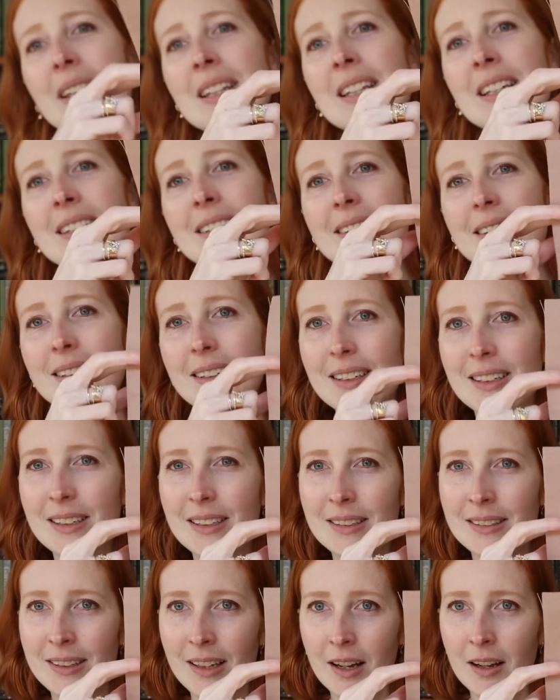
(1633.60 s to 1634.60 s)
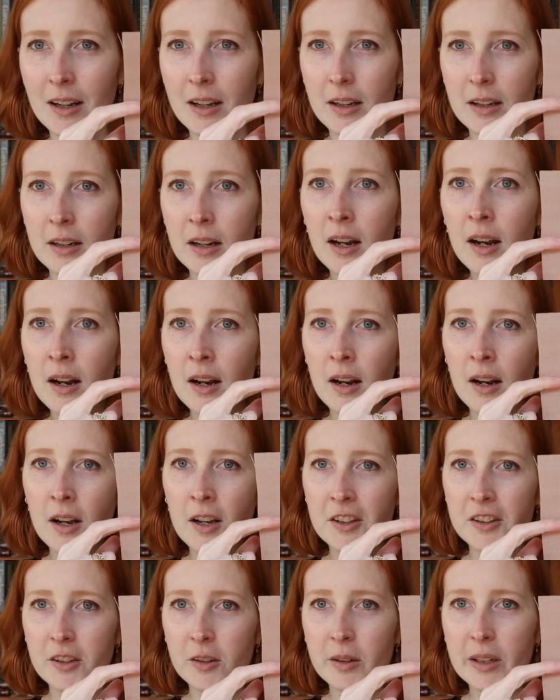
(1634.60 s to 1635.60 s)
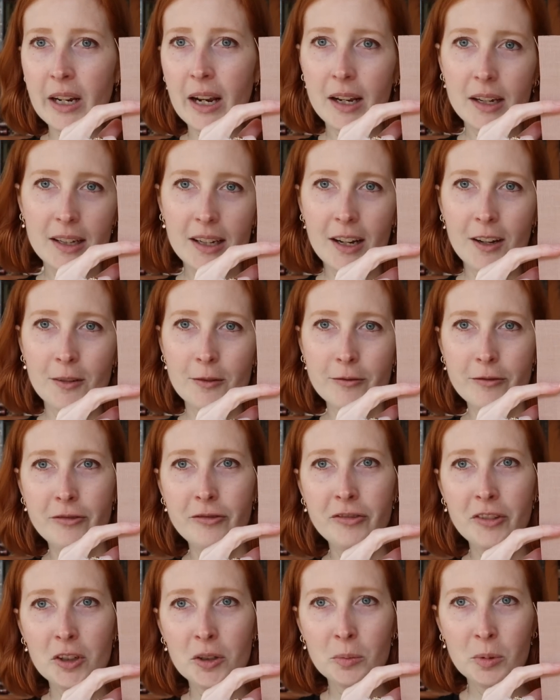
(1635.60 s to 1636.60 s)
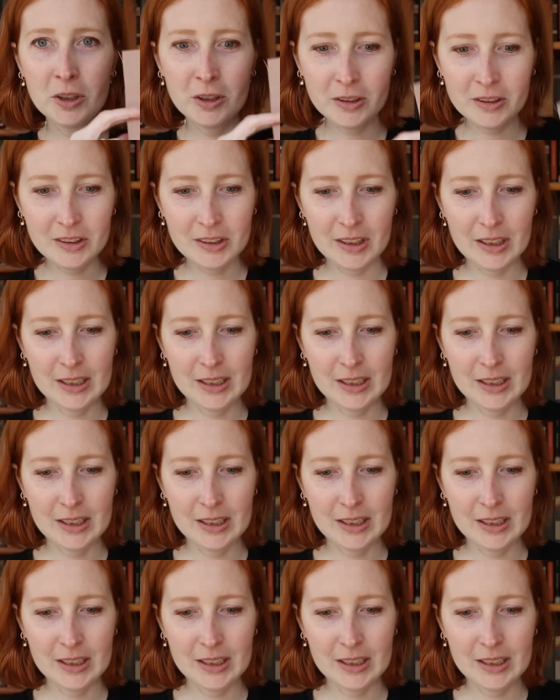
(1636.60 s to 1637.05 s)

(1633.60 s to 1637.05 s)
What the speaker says: this is on 38 count filbert.